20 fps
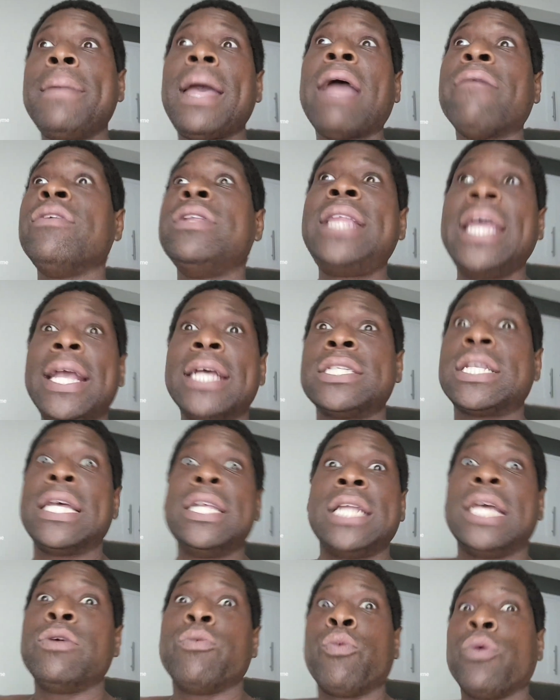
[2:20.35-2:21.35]
Everything is,
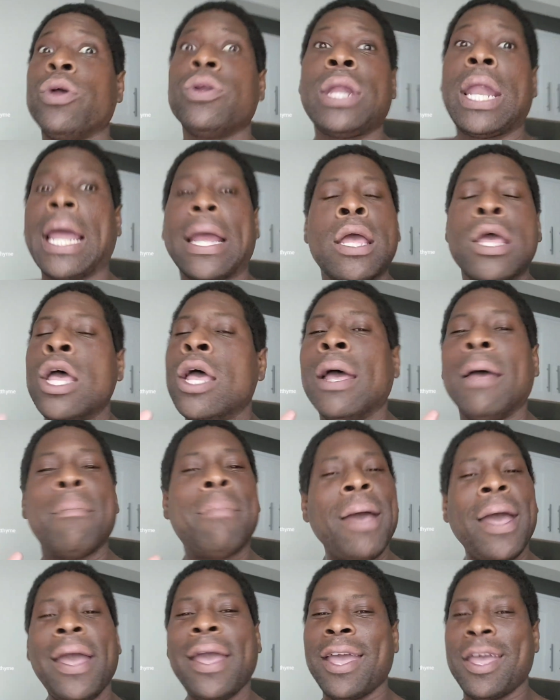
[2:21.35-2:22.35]
we're like,
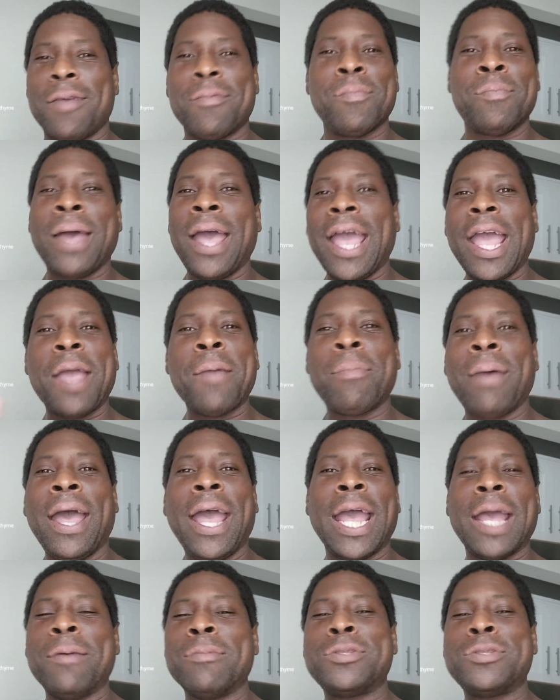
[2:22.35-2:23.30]
babe.